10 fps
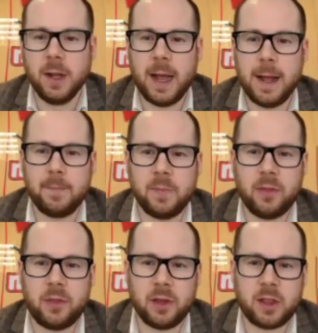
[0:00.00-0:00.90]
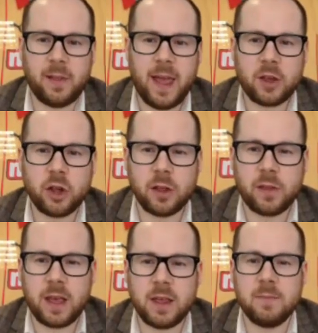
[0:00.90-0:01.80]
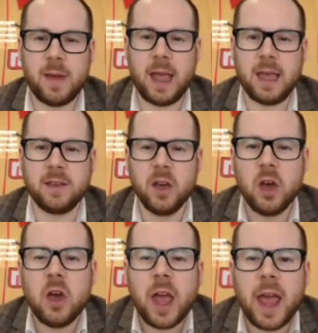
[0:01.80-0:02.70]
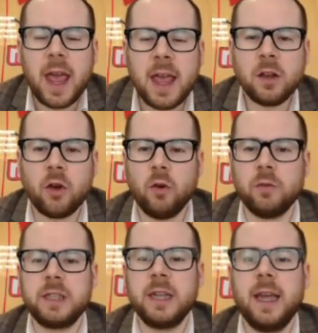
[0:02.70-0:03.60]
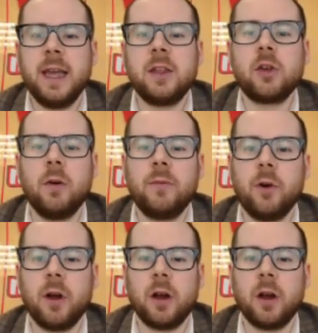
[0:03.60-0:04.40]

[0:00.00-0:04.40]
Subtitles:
The selections that he's made. In goals, he's gone for